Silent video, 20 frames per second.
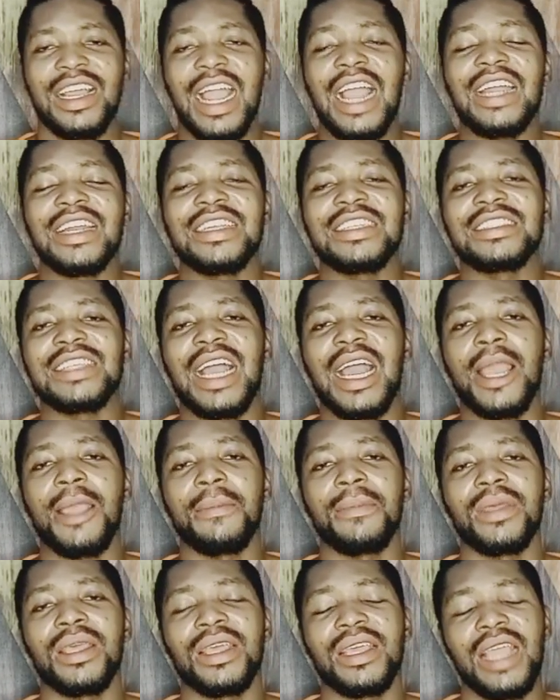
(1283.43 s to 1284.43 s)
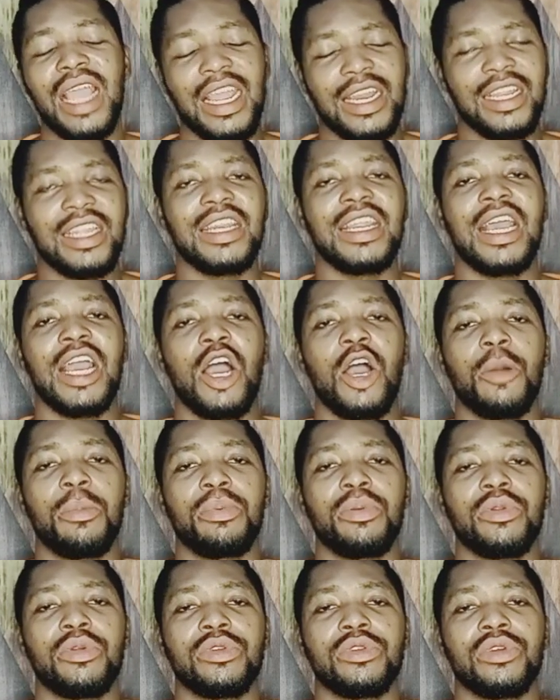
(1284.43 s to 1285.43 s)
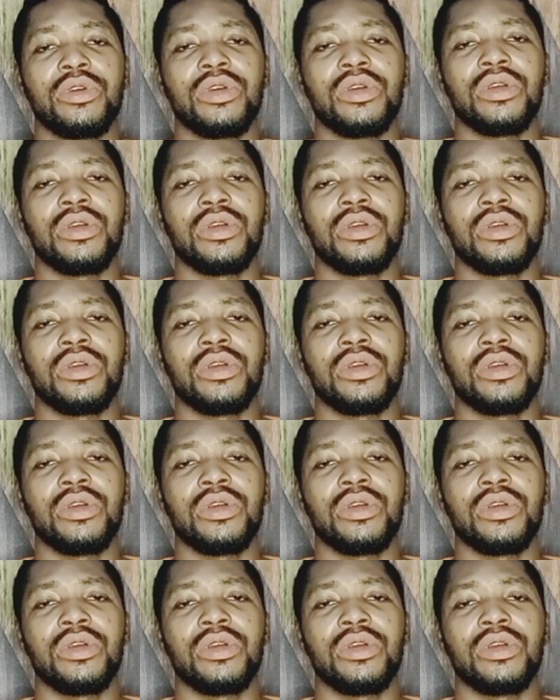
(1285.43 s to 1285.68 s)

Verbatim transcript: anytime, any day I upload.